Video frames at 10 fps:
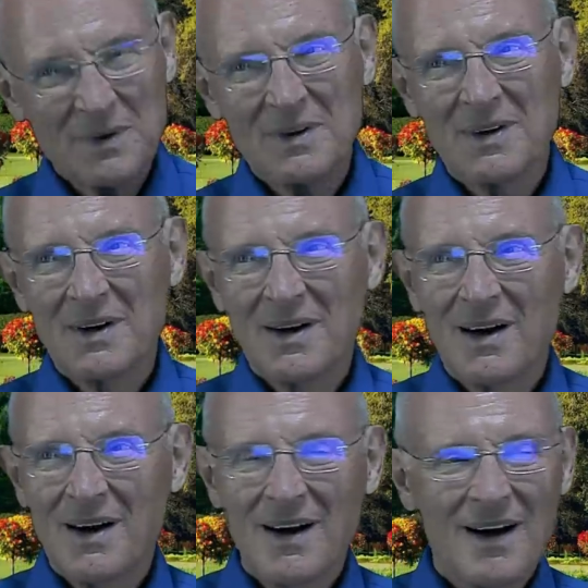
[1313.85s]
Yeah.
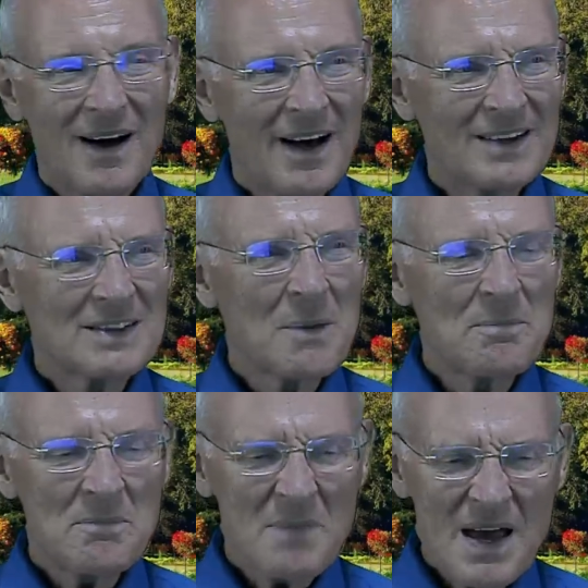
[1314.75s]
It's
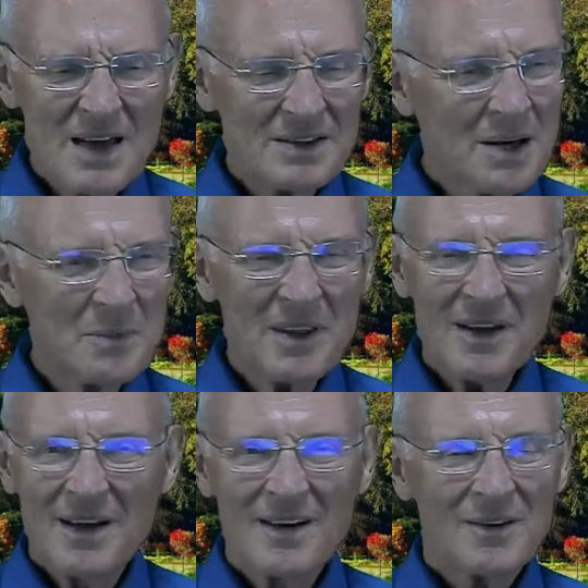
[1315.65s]
amazing, but
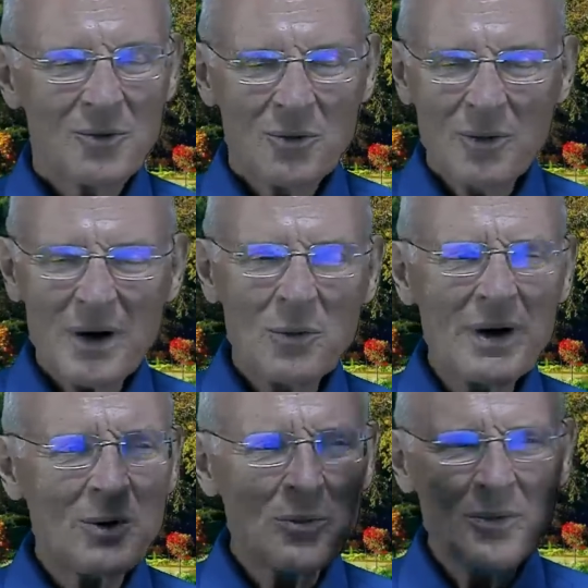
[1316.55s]
the, we,
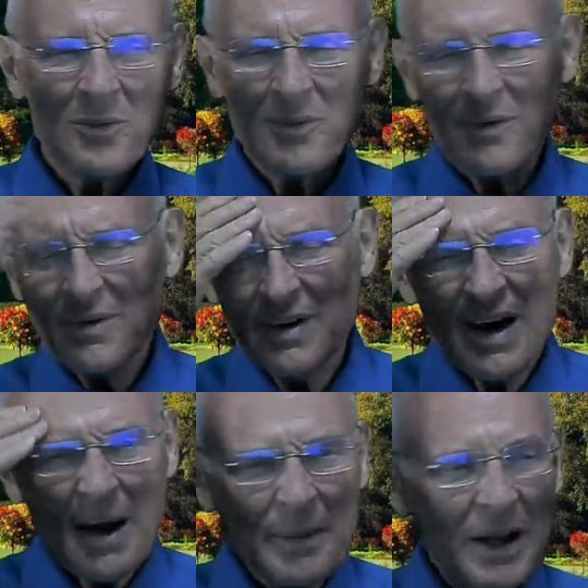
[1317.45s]
we, we,
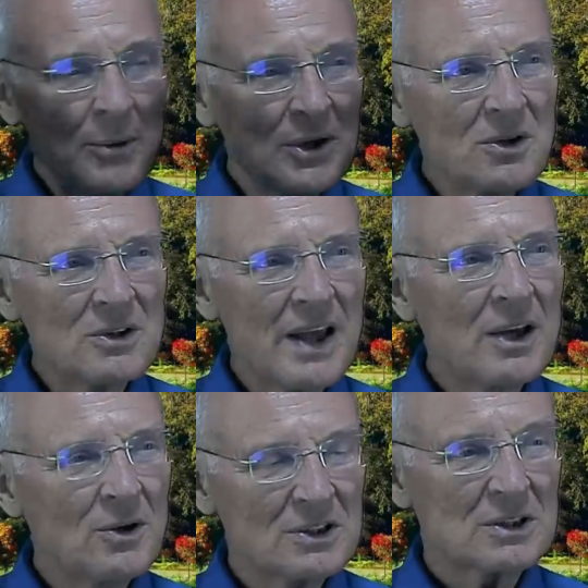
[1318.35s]
I mean, he would lose. He
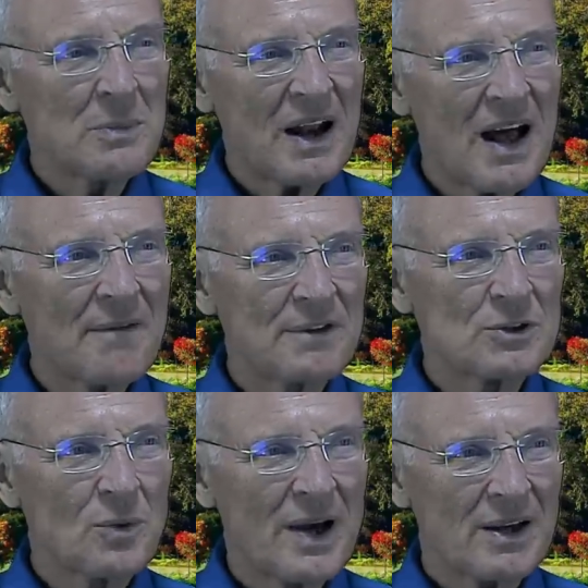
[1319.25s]
loses about half
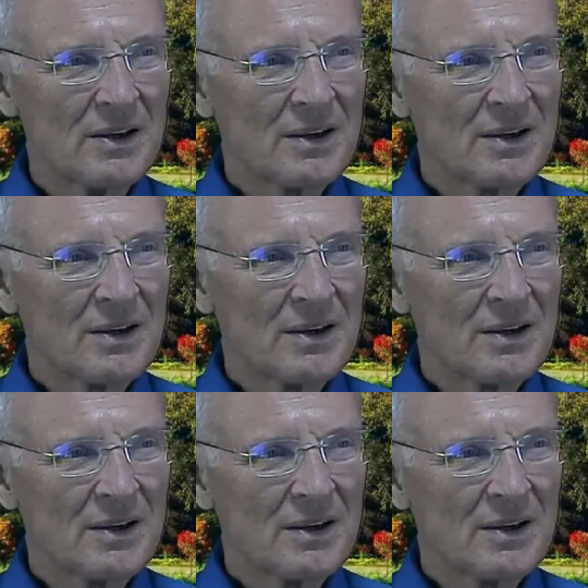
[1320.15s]
his weight